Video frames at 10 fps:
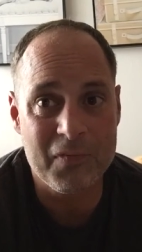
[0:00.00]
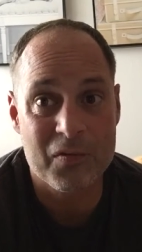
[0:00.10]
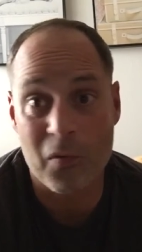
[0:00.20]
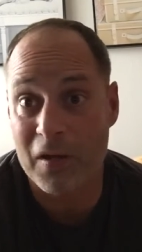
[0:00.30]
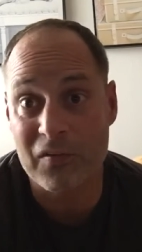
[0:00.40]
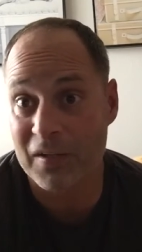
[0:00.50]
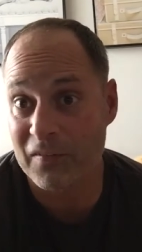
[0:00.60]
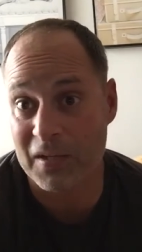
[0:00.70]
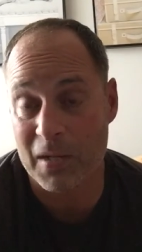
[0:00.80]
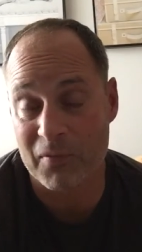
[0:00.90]
So allegedly it's
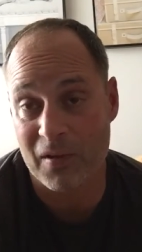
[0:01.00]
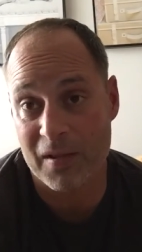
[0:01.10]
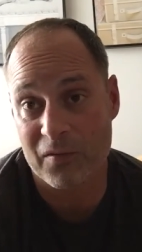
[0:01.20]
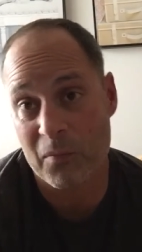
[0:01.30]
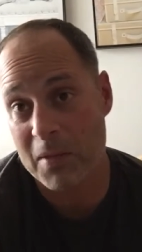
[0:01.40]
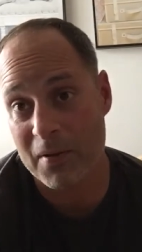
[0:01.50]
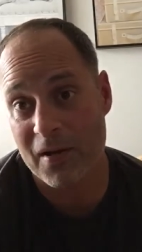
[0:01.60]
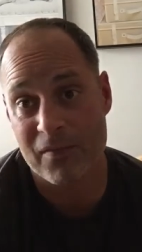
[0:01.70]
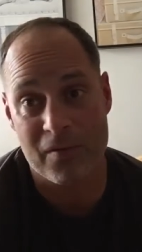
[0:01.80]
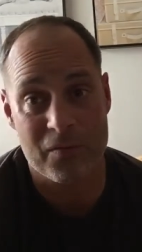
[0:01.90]
going to come tonight, so maybe I'll
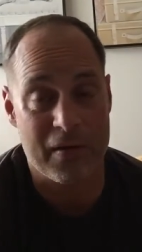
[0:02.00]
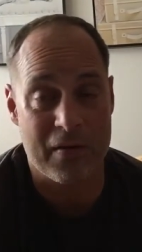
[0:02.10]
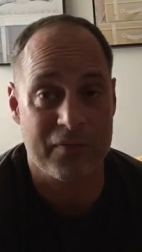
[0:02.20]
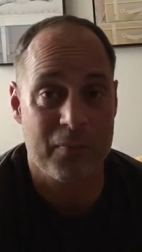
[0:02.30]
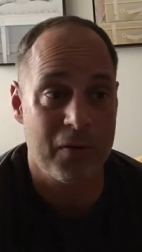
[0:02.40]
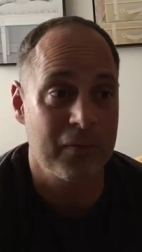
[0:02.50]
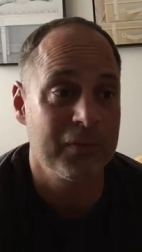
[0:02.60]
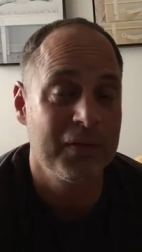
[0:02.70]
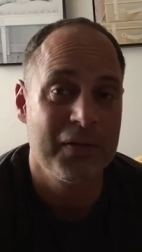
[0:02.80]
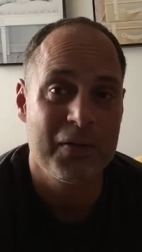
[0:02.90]
have another day off tomorrow,
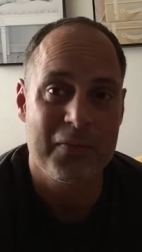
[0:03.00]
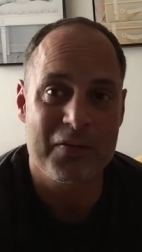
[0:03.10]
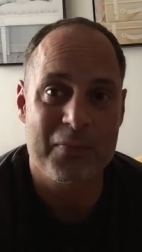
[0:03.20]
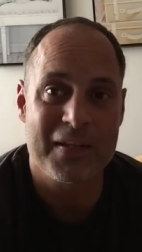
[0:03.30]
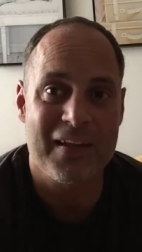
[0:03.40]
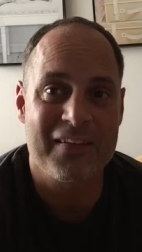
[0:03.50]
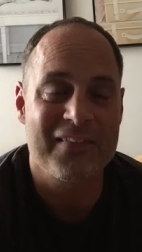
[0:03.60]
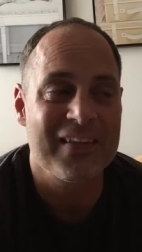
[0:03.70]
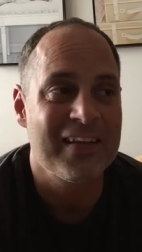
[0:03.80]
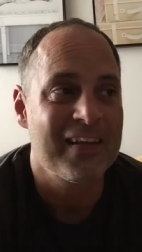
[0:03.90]
which would be
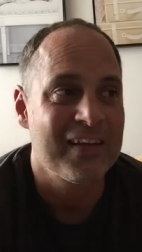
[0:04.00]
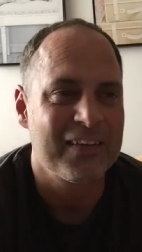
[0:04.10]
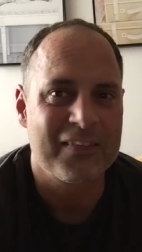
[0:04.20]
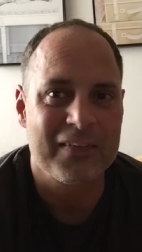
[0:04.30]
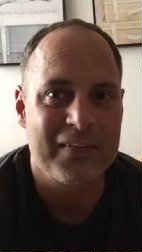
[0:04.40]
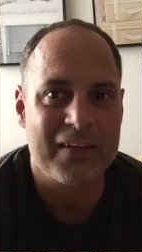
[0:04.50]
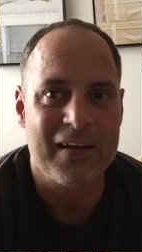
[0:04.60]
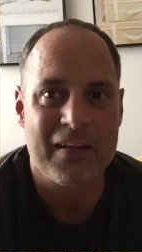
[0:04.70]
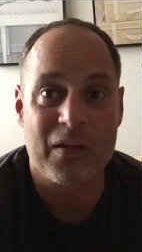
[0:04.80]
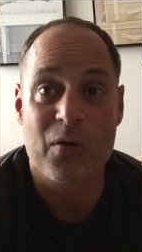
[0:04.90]
nice. It's
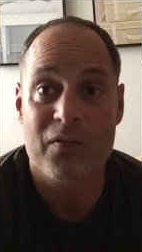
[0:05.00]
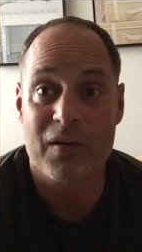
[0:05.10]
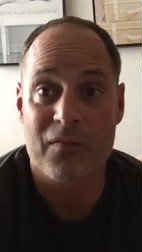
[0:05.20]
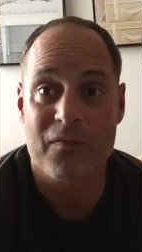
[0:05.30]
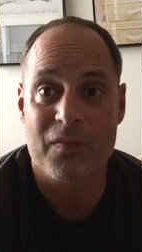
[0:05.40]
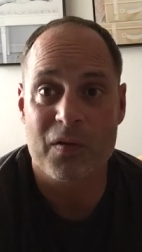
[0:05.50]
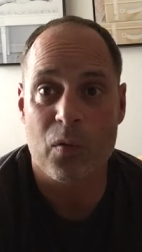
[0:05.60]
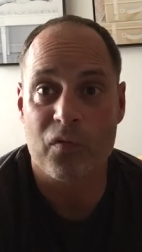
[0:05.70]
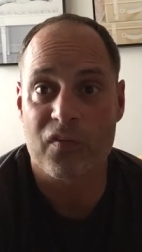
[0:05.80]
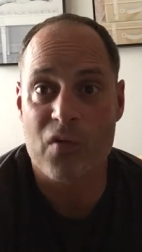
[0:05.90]
kind of the equivalent of good
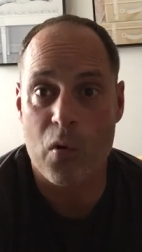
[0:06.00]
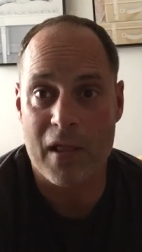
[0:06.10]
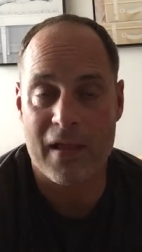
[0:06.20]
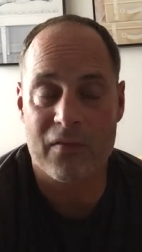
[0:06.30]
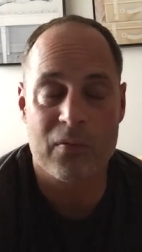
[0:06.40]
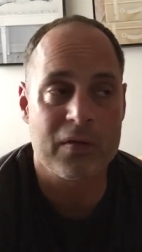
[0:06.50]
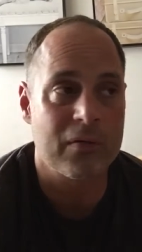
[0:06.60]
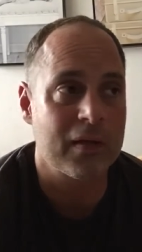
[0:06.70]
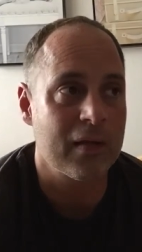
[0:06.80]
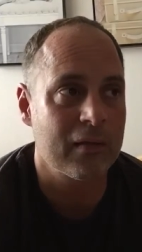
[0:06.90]
old snow days when
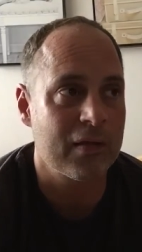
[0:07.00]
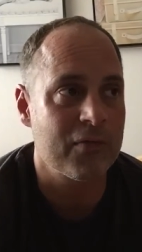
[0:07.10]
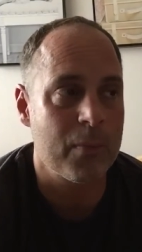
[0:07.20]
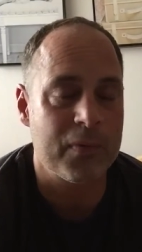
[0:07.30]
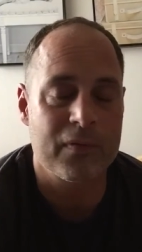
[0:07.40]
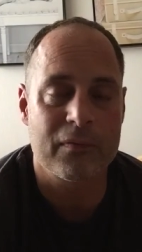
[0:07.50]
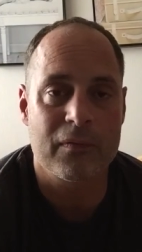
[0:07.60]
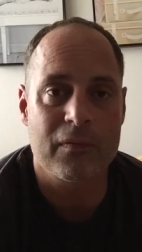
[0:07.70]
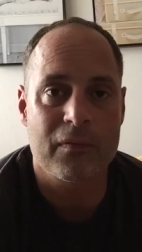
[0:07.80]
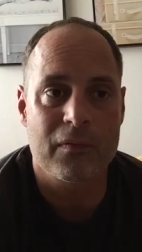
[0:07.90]
you're a kid living up in
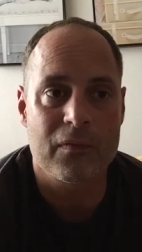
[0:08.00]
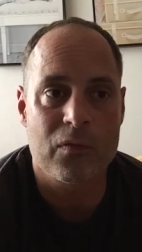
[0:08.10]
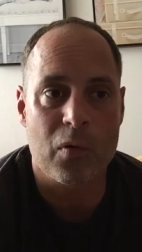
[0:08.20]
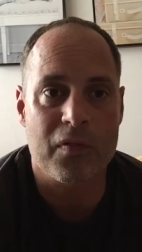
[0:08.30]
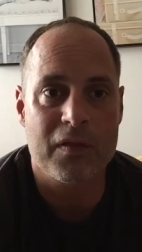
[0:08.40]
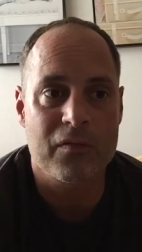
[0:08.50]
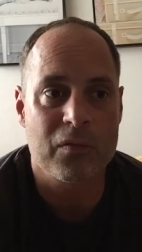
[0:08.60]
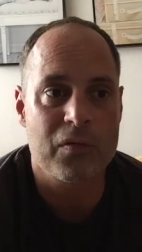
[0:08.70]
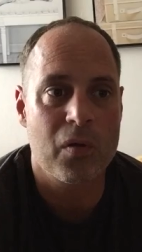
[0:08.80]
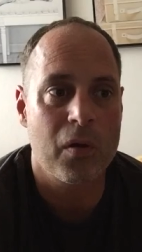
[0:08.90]

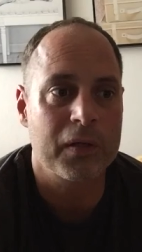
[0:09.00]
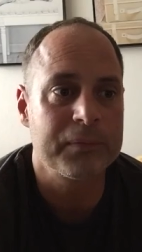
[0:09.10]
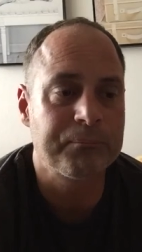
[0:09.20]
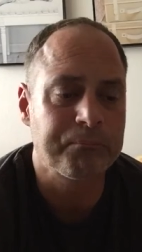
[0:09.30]
northeastern New York.